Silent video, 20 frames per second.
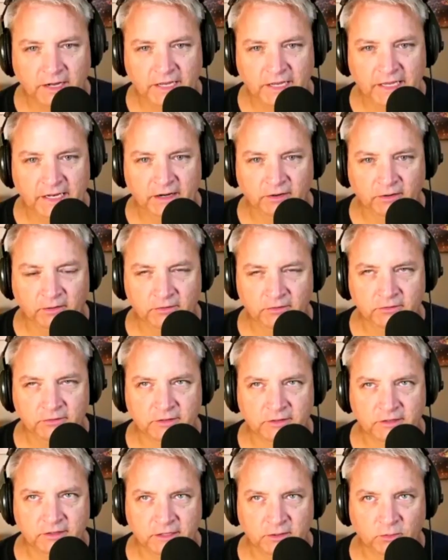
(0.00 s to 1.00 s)
it hurts
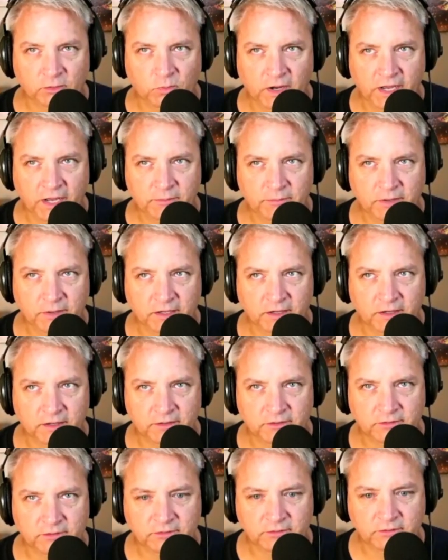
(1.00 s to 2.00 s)
it in a way,
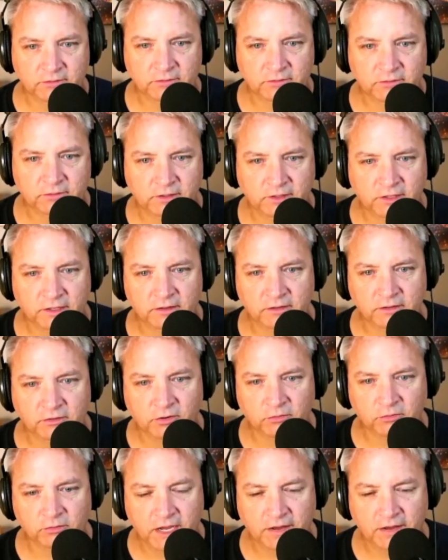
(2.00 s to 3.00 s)
because then you
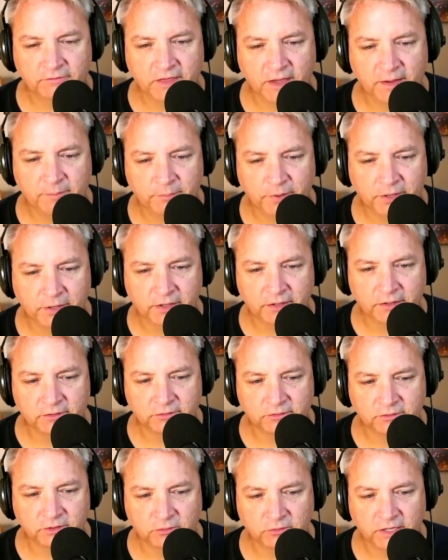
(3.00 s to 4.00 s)
don't have that
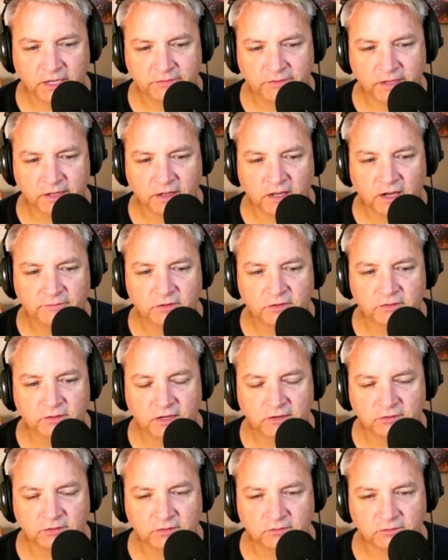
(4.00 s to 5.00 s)
buzz. You don't have that
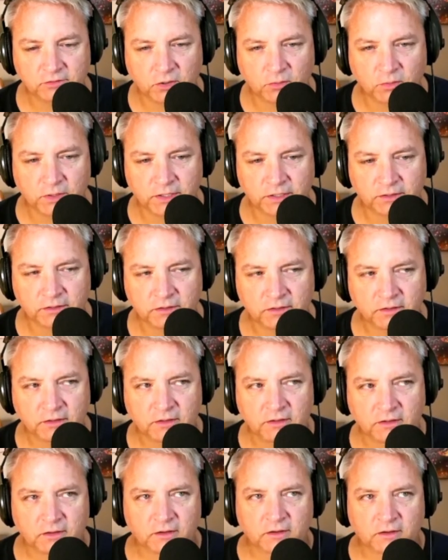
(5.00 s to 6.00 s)
conversation of going,
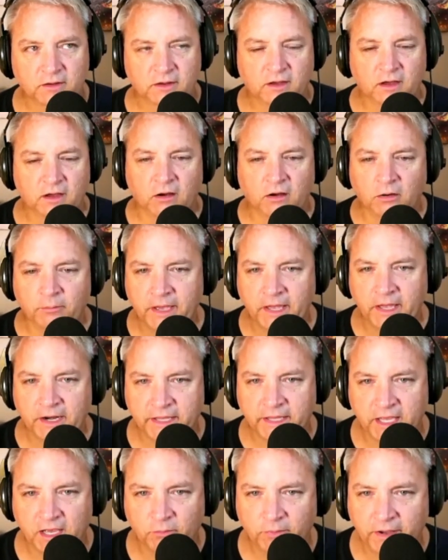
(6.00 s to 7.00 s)
oh, man, I
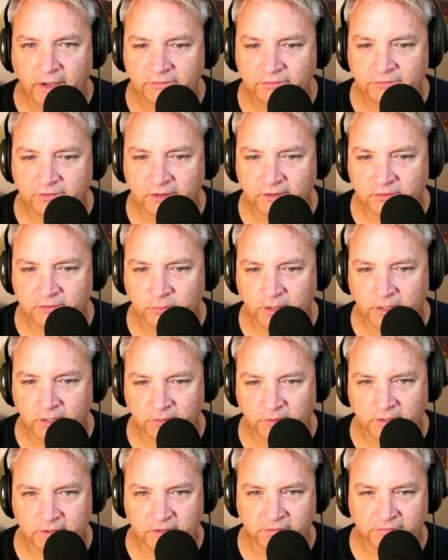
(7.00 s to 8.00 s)
can't wait for this week.
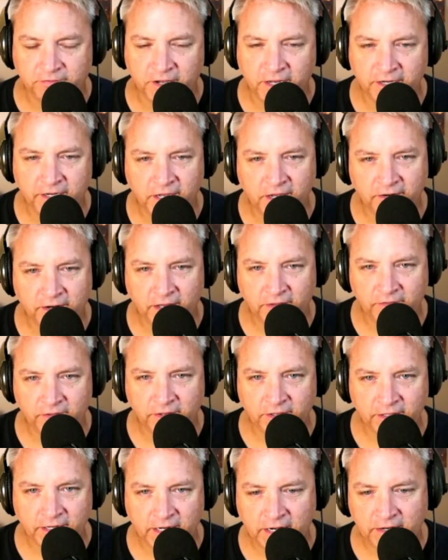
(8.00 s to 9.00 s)
We get to find out how they
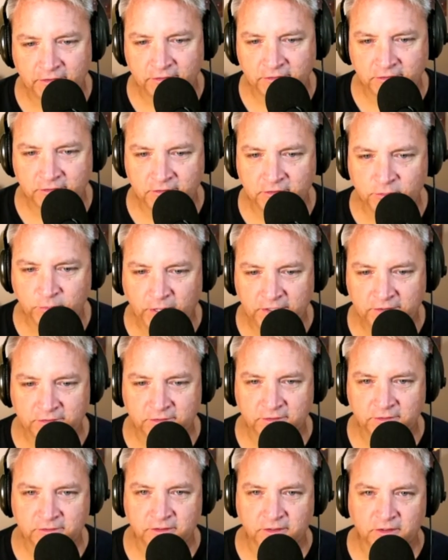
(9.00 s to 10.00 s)
get out of the
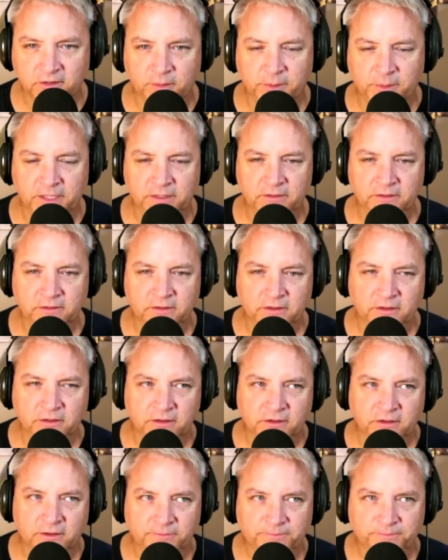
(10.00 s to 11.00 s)
situation. You know what I
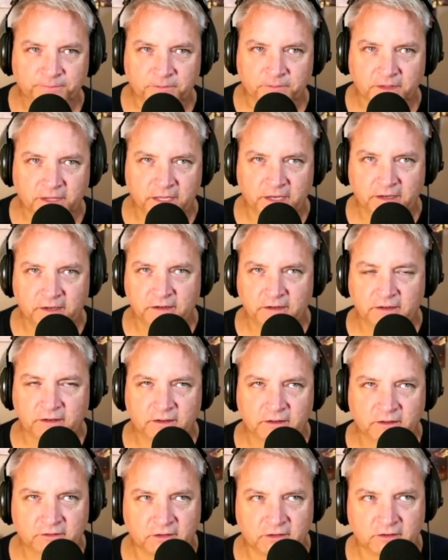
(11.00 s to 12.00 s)
mean?
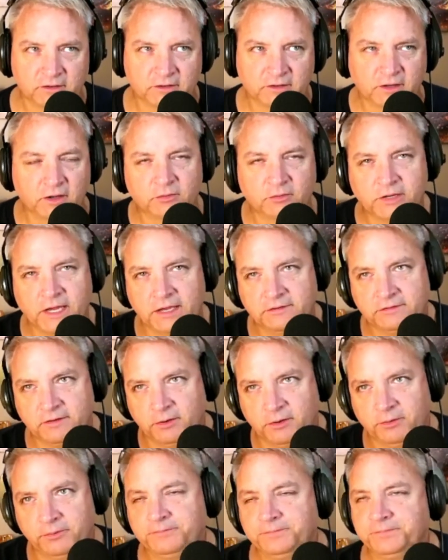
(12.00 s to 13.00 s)
Okay, so